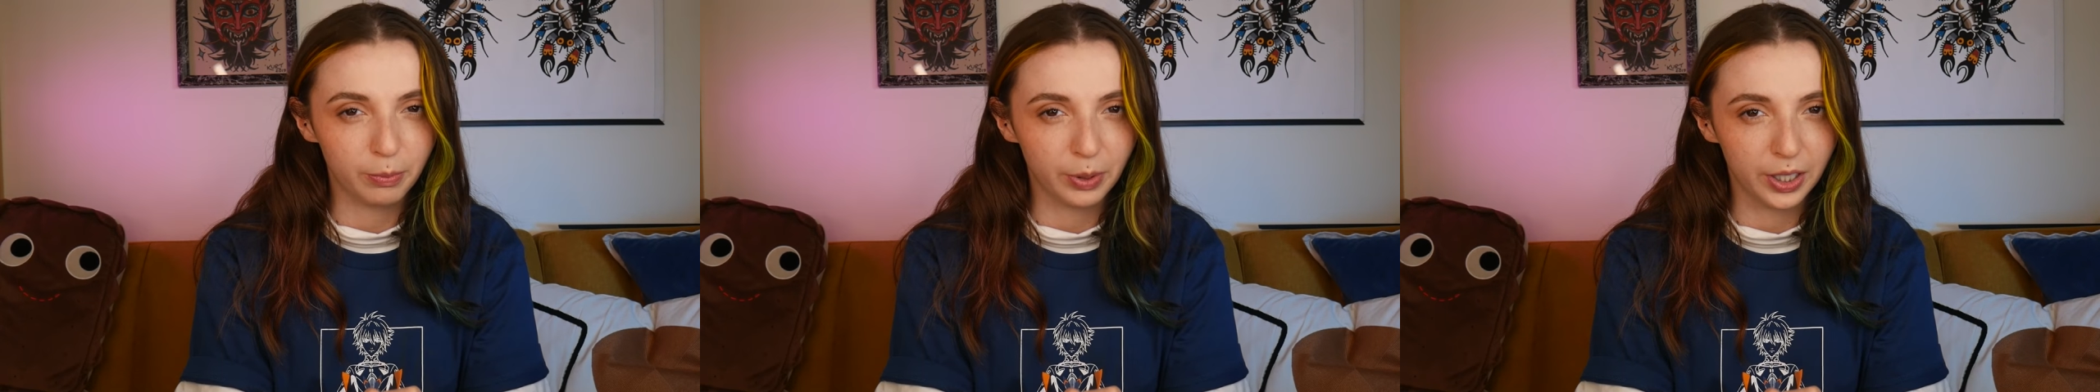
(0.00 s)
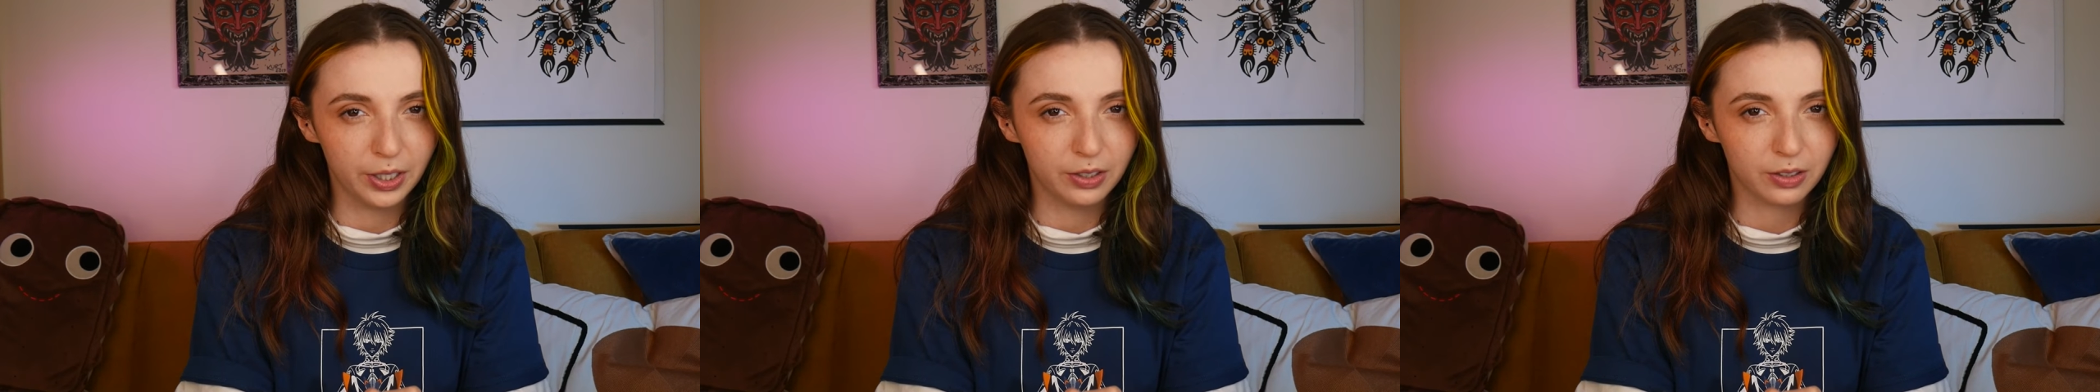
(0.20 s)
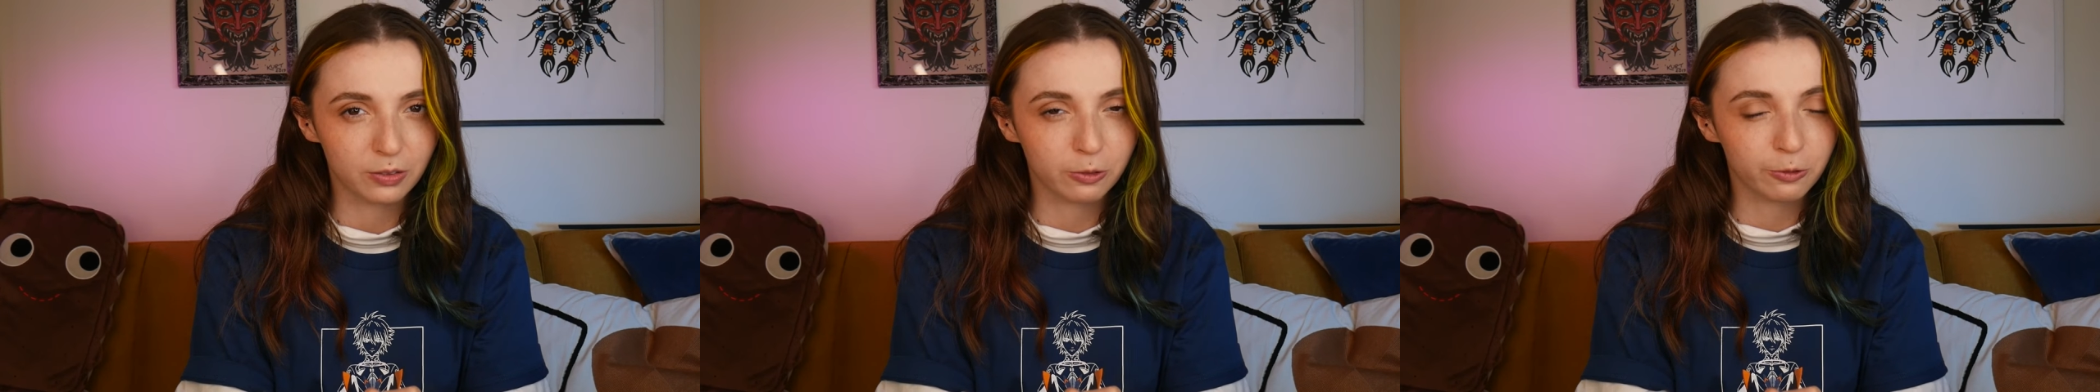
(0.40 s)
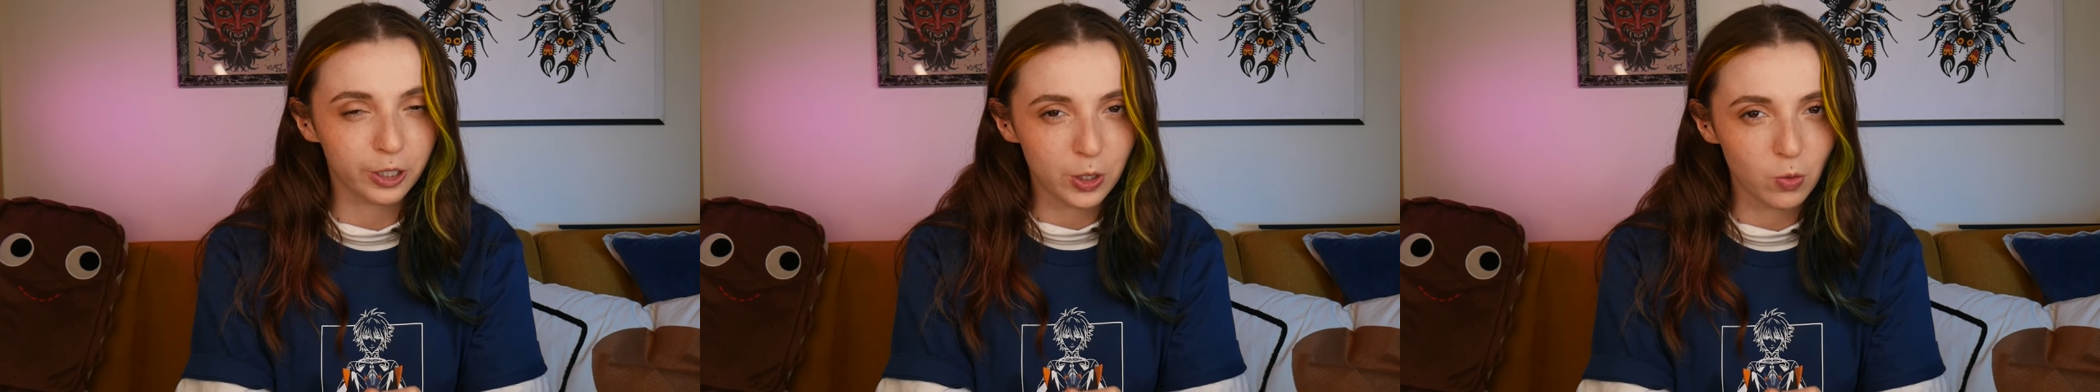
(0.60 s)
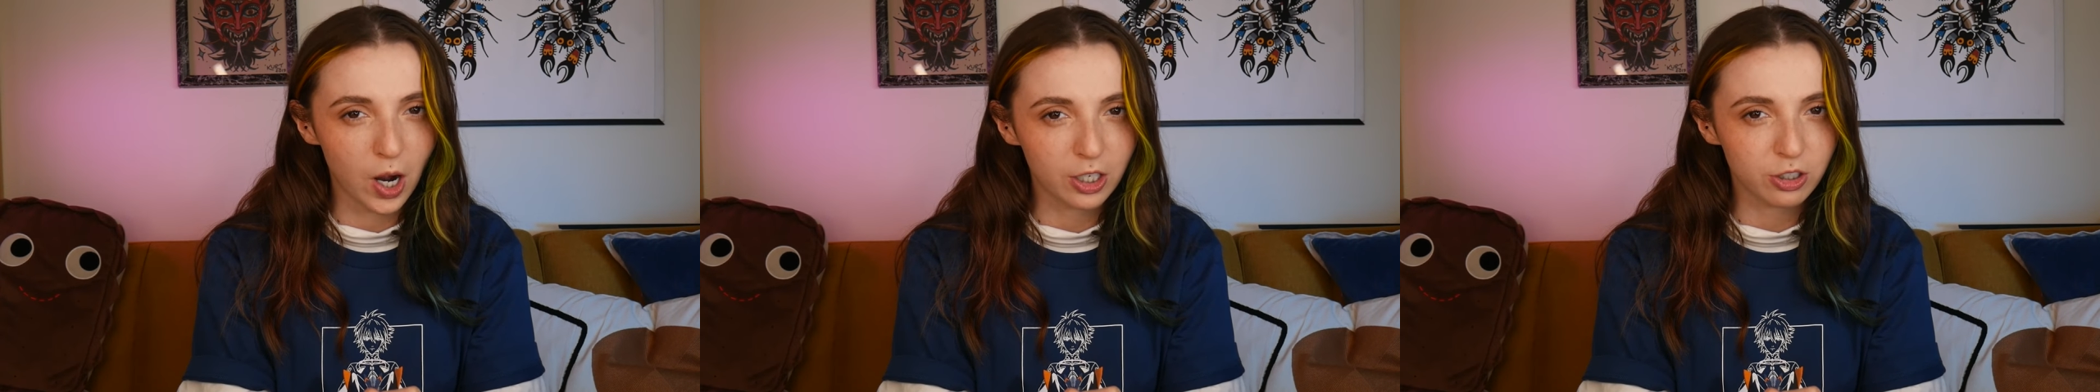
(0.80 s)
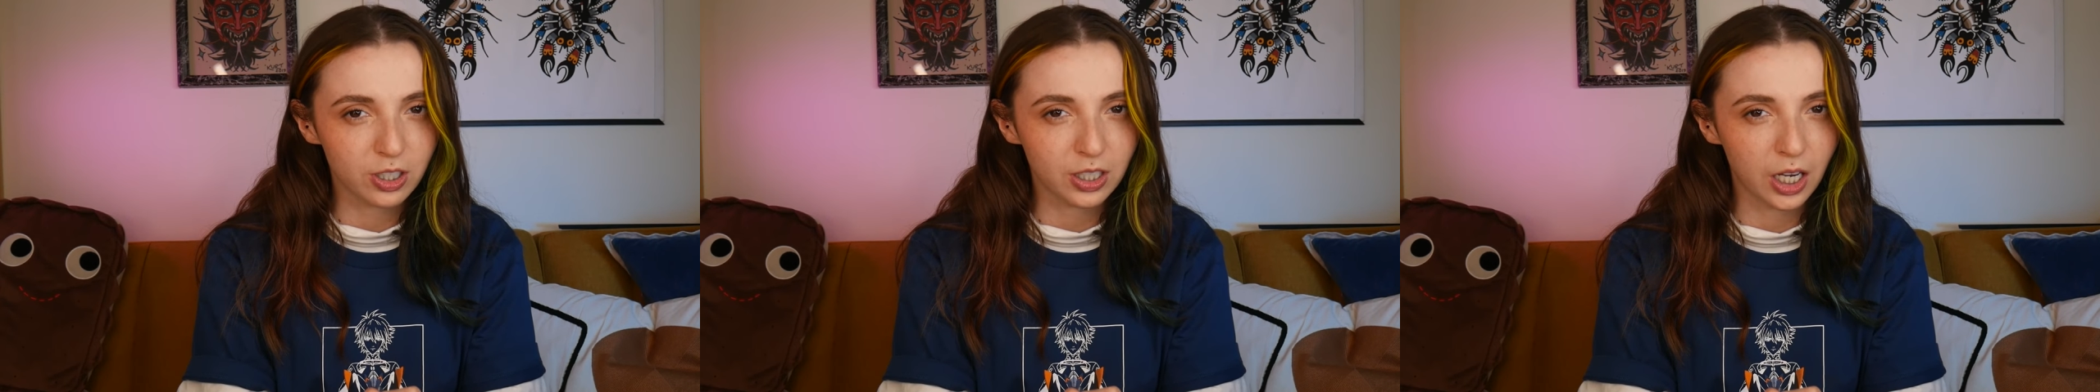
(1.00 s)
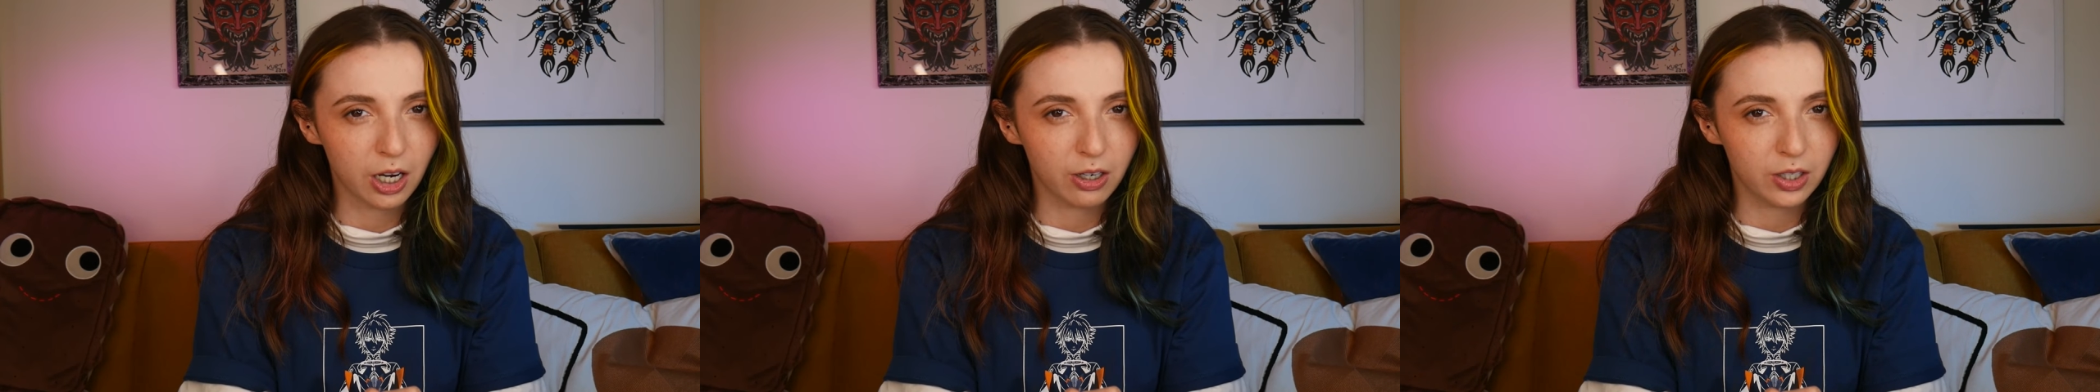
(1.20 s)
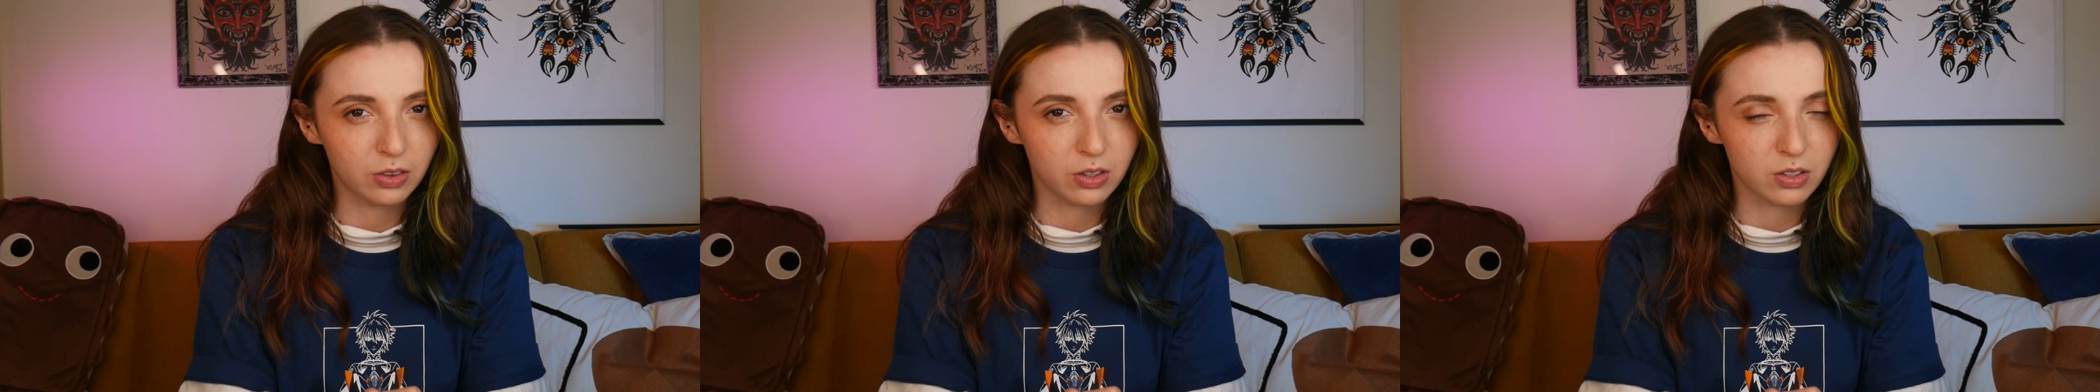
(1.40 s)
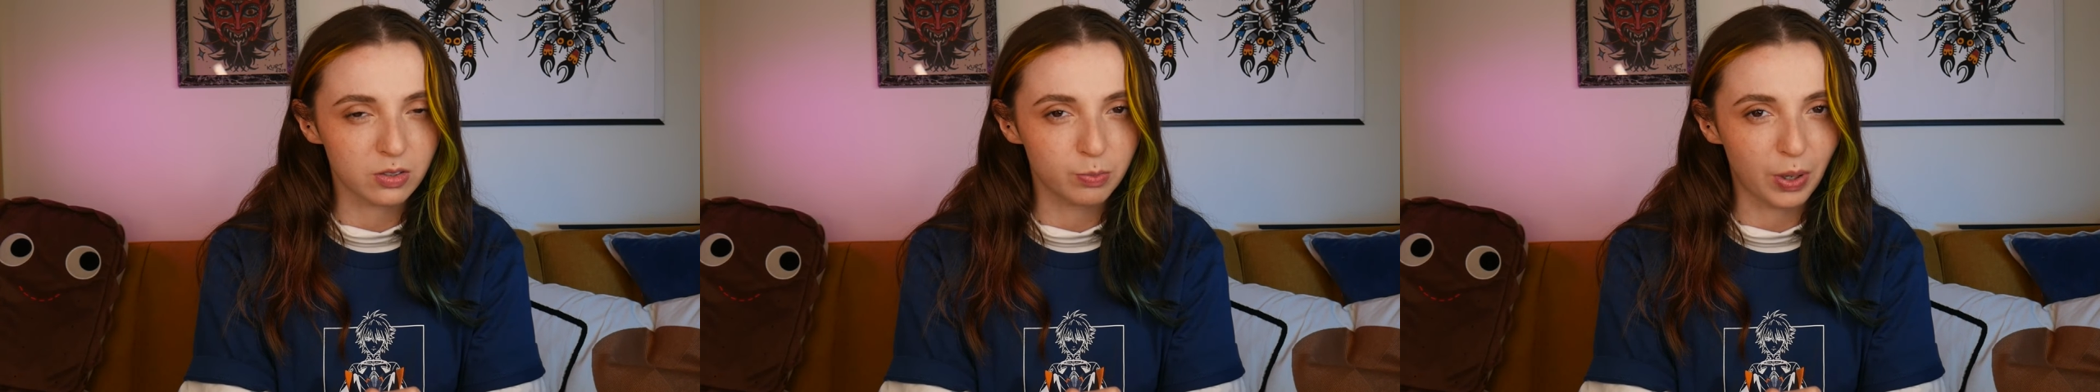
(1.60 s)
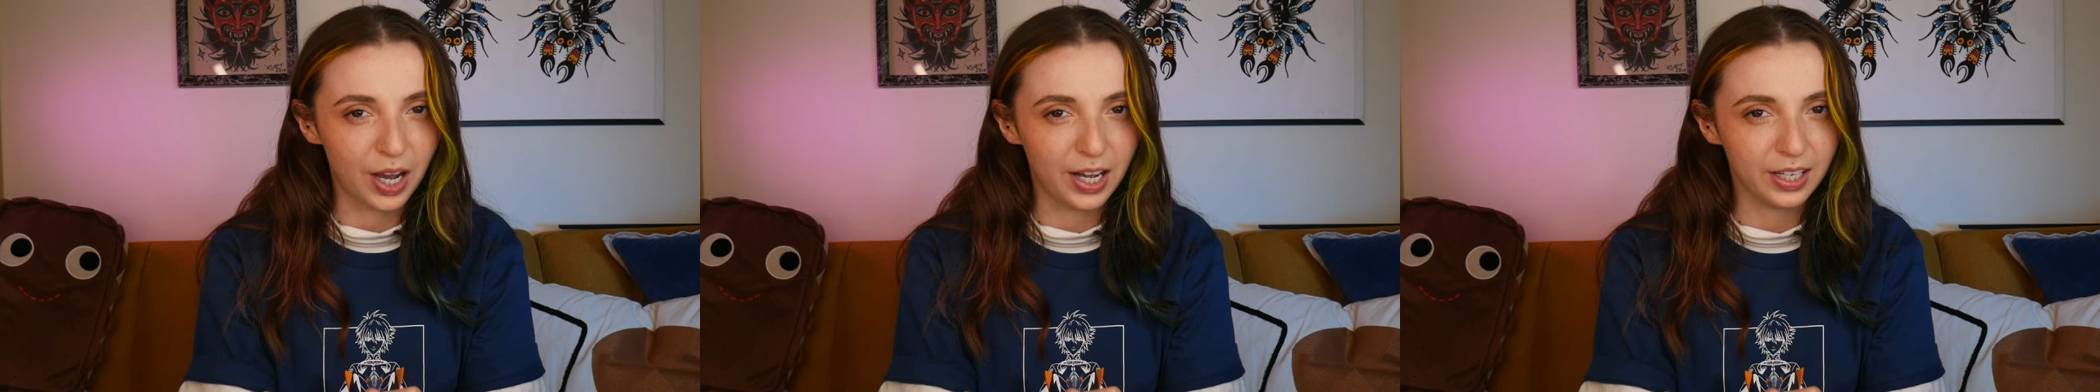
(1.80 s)
but rewatching Harriet the
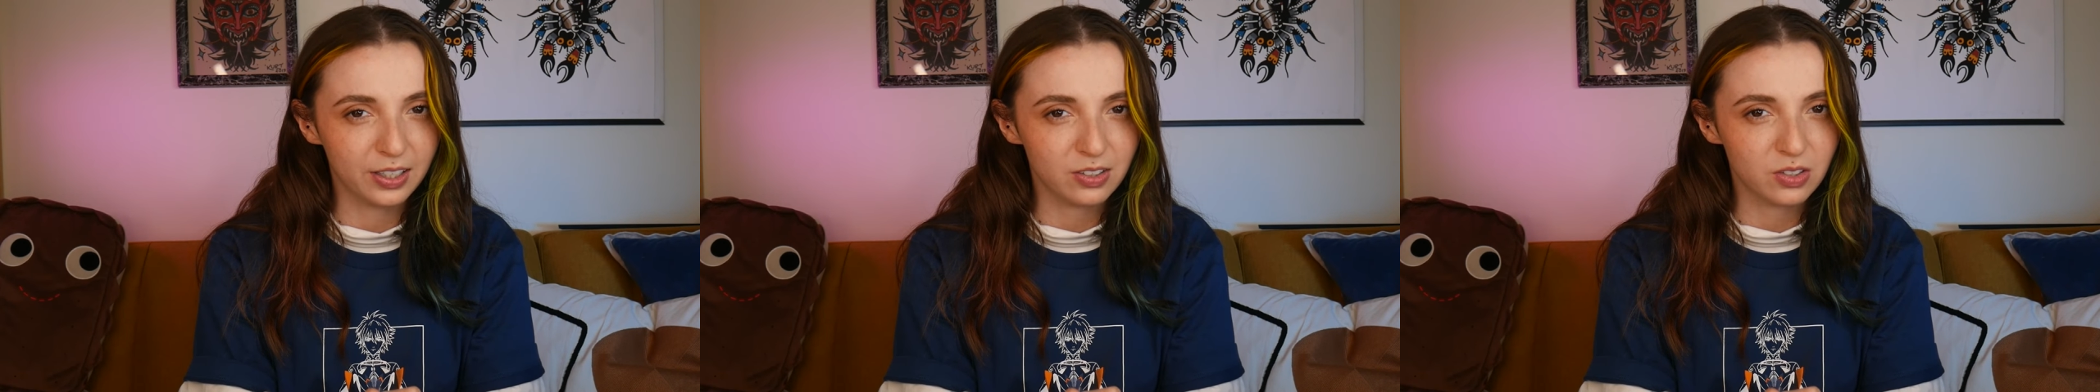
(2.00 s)
Spy